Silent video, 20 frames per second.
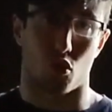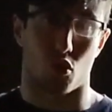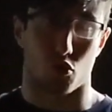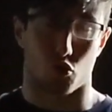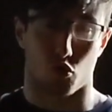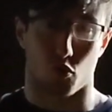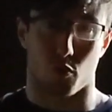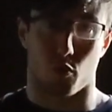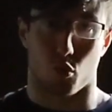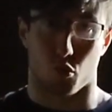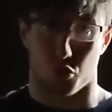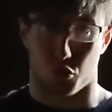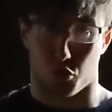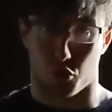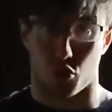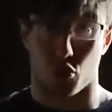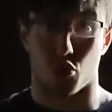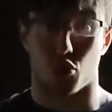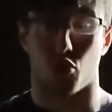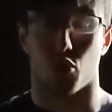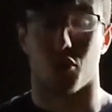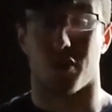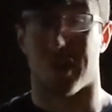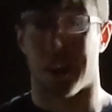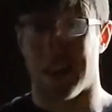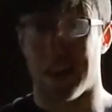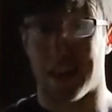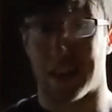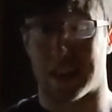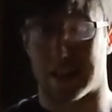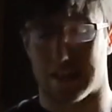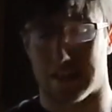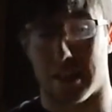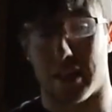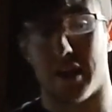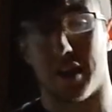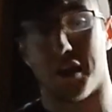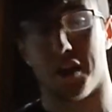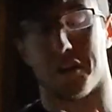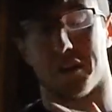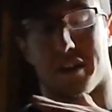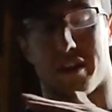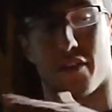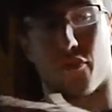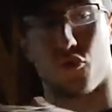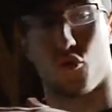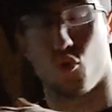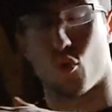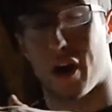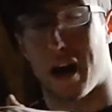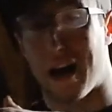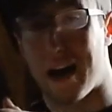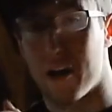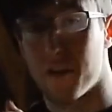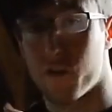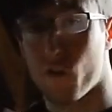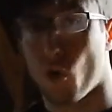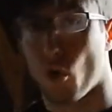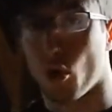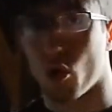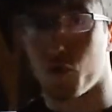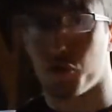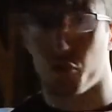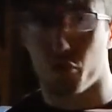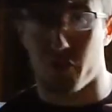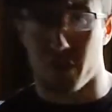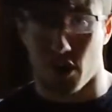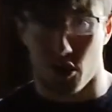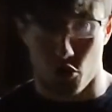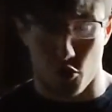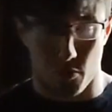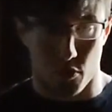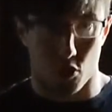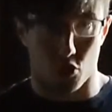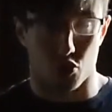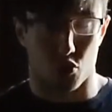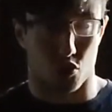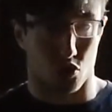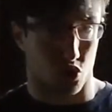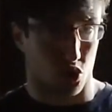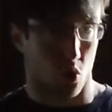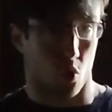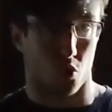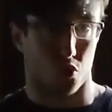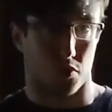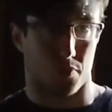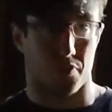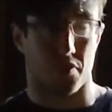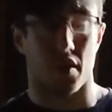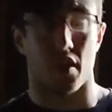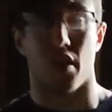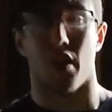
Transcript: across the board certain is that if you have all of the variables controlled,